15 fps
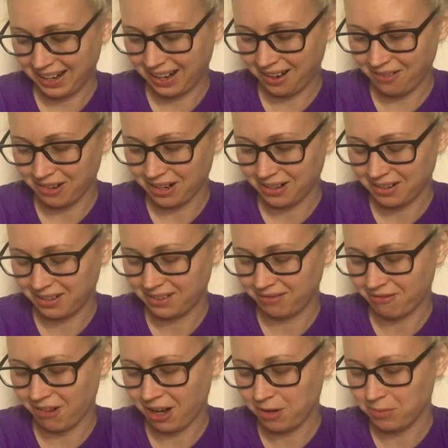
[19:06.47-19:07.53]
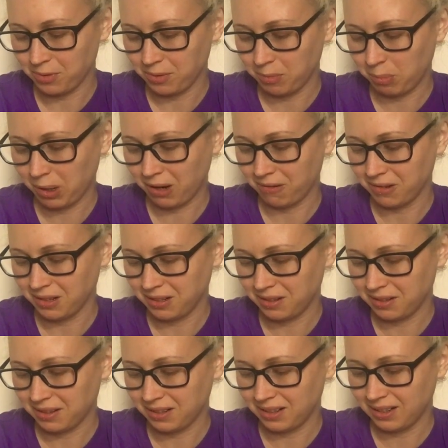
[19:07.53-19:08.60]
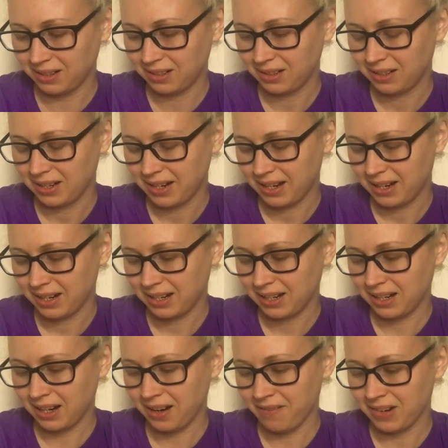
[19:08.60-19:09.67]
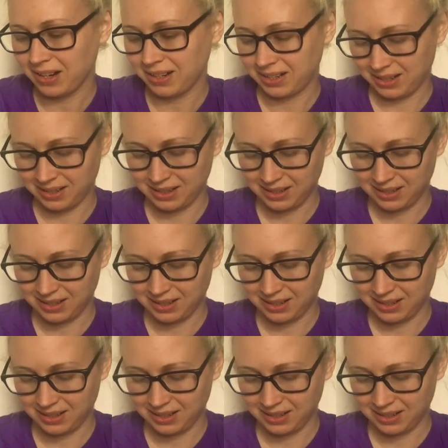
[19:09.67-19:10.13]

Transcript: Carrot rhymes with parrot, doesn't it? Carrot.